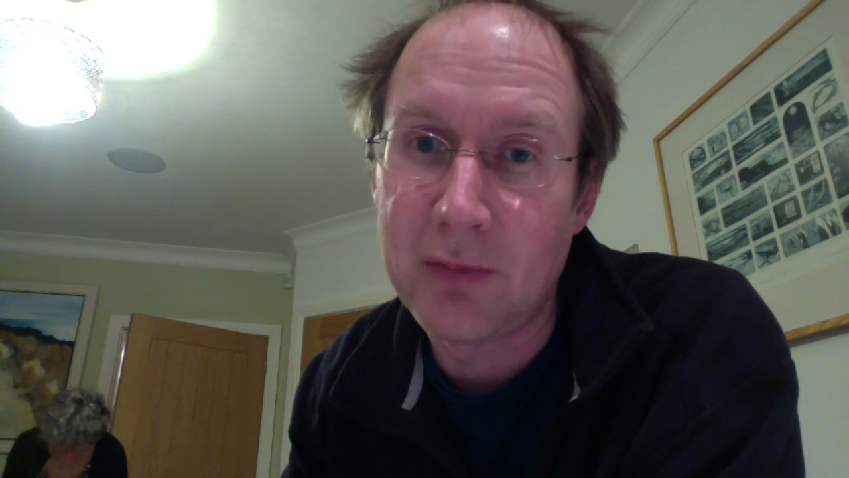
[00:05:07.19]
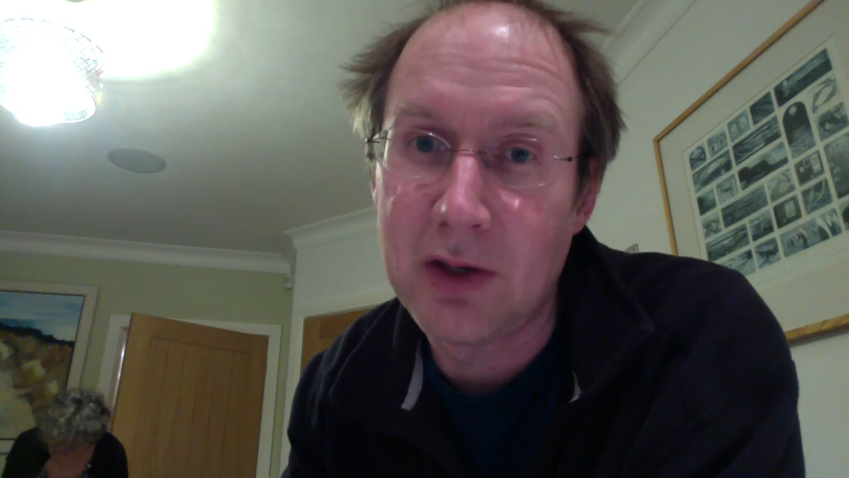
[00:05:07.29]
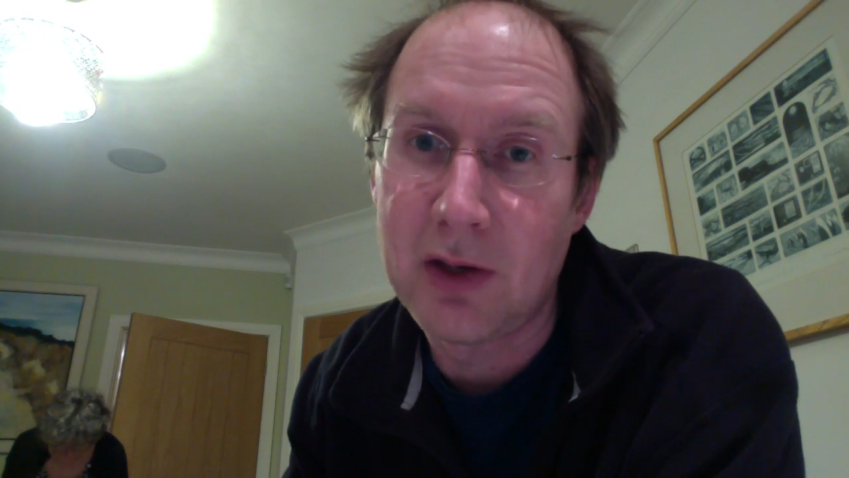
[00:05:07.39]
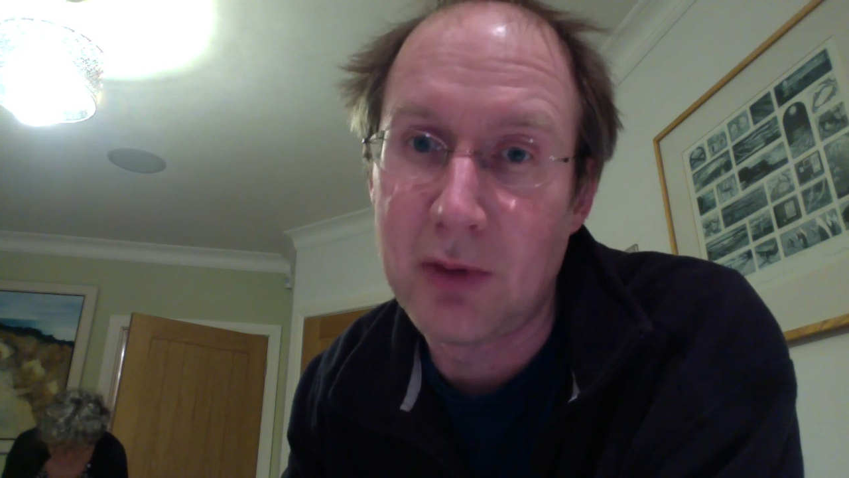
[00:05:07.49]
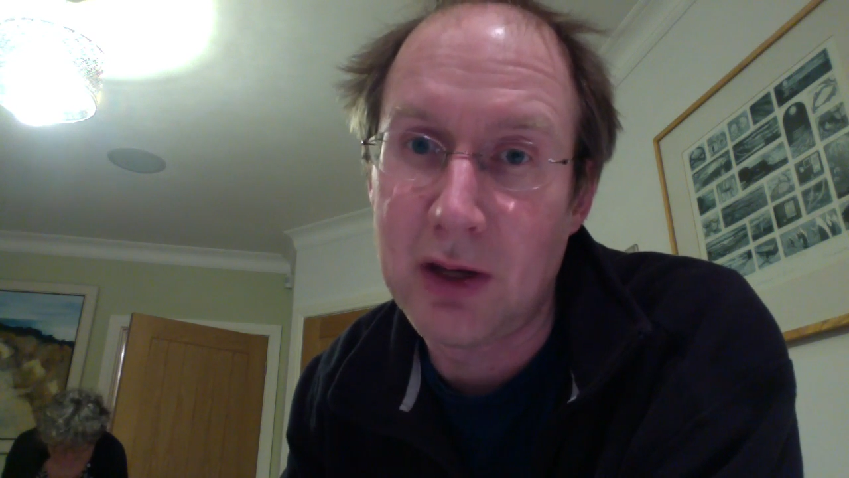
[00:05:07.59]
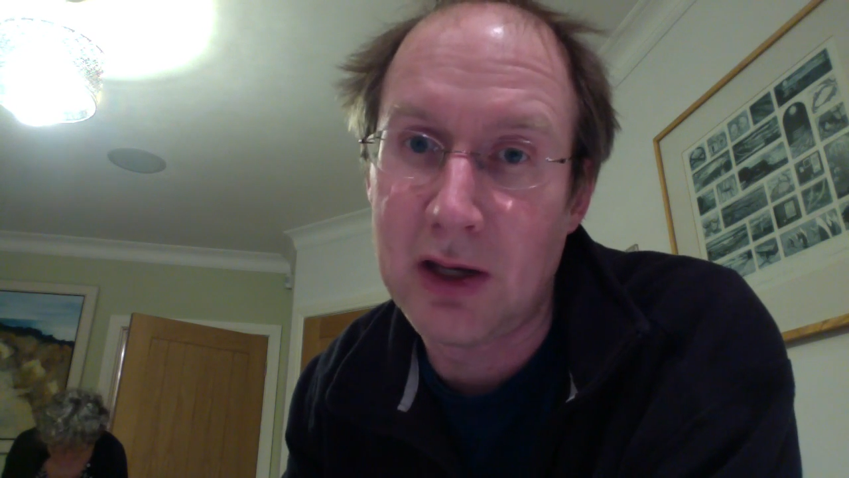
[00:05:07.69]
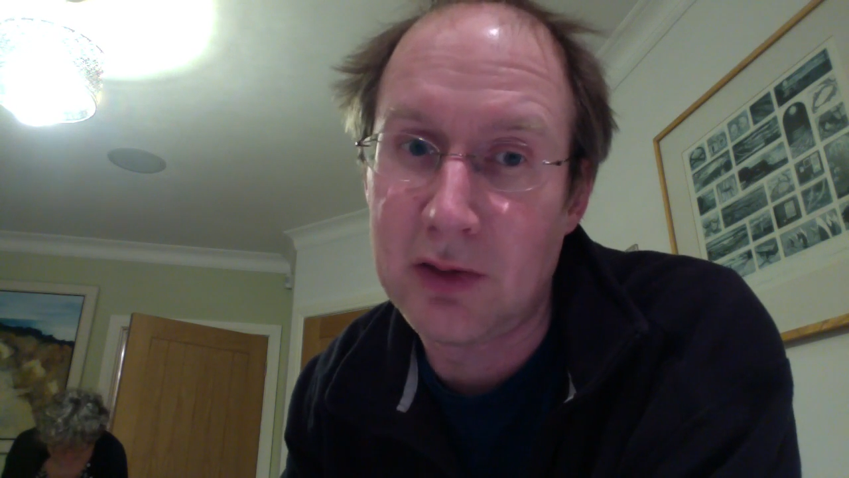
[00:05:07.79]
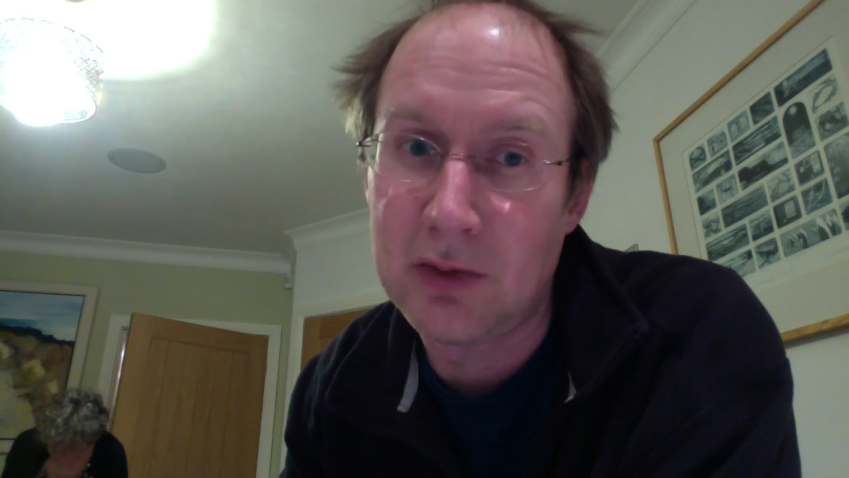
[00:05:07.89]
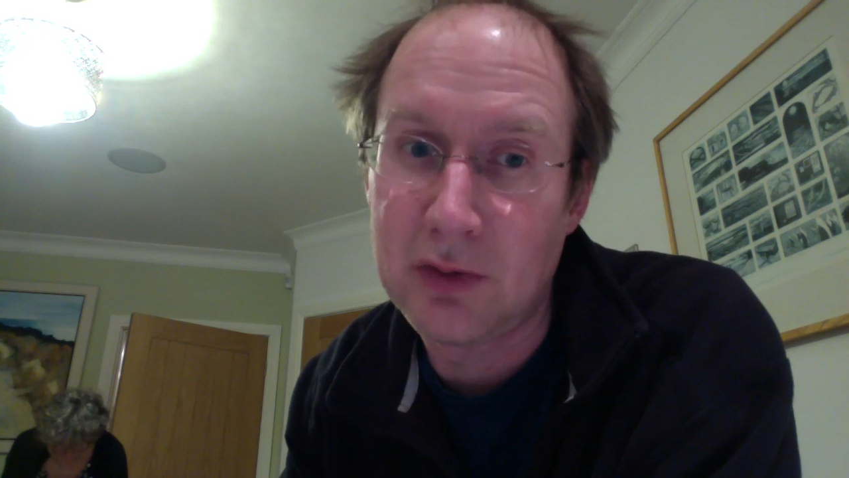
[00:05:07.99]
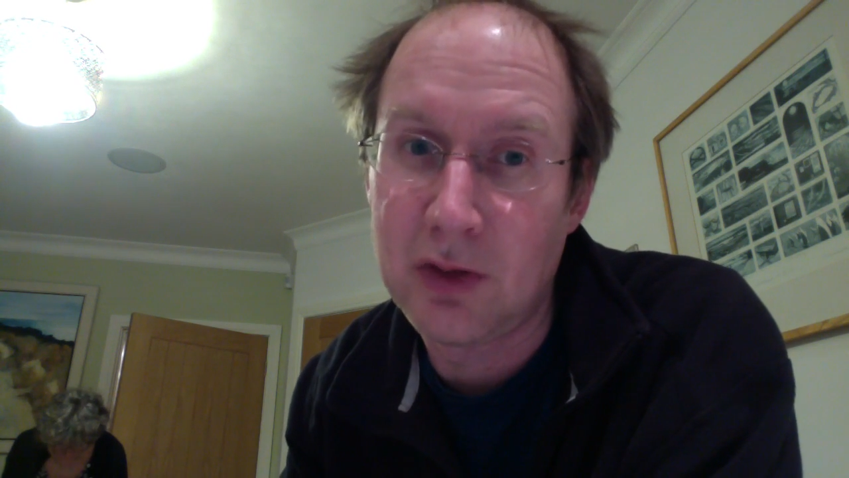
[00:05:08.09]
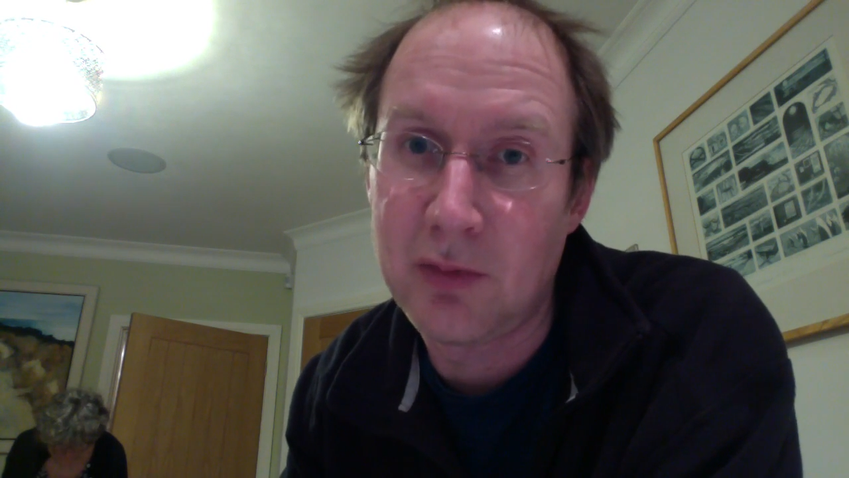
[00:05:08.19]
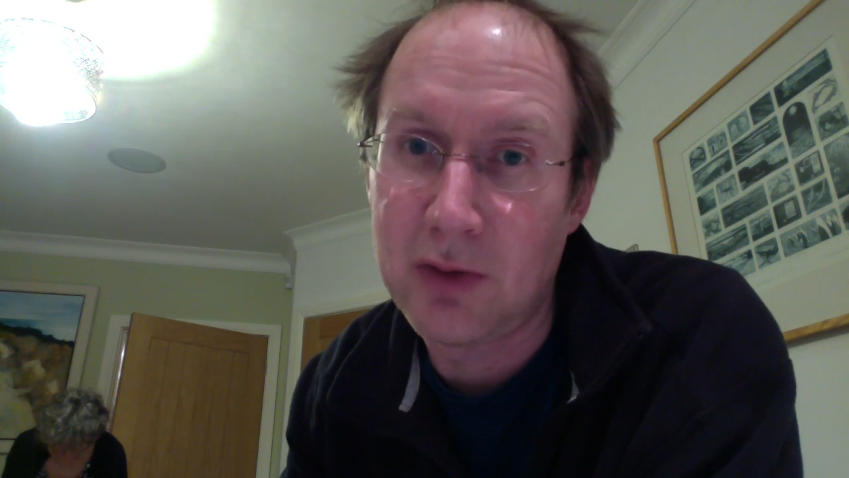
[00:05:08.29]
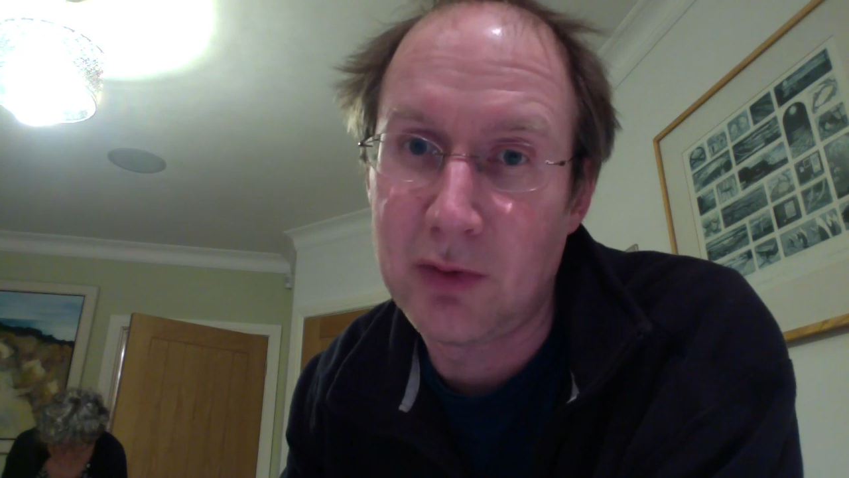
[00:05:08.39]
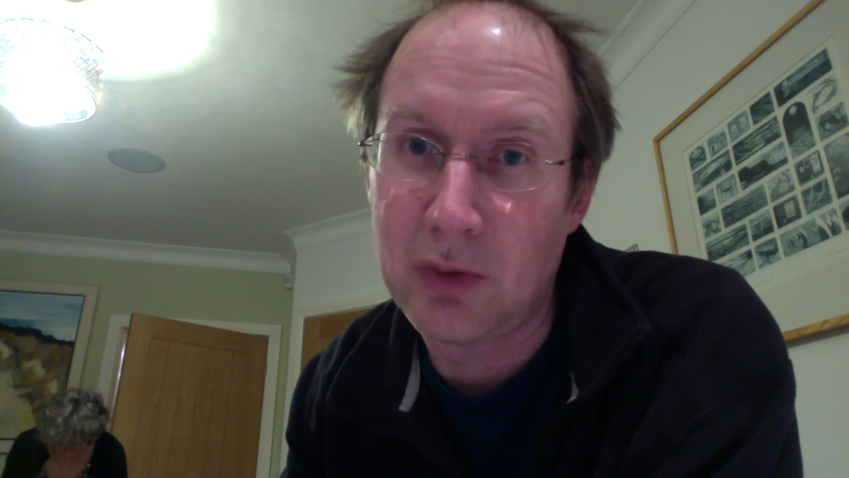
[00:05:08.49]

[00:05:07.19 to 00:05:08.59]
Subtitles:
and have a